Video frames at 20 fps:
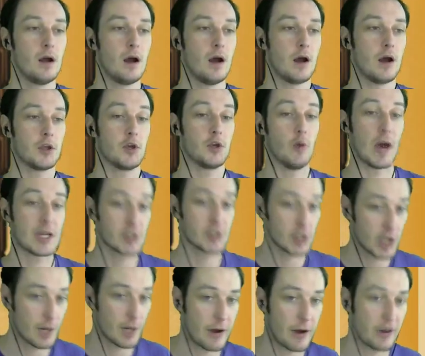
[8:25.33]
You actually
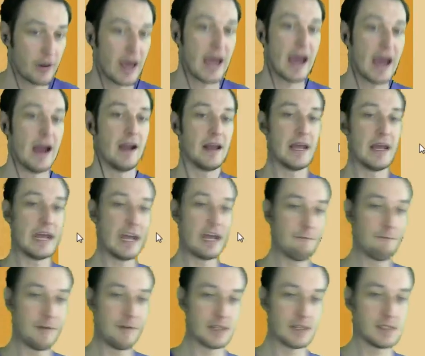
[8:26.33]
come out ahead
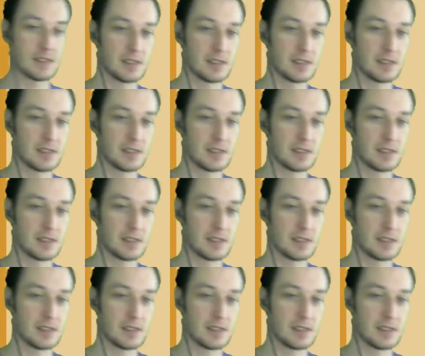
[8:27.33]
if it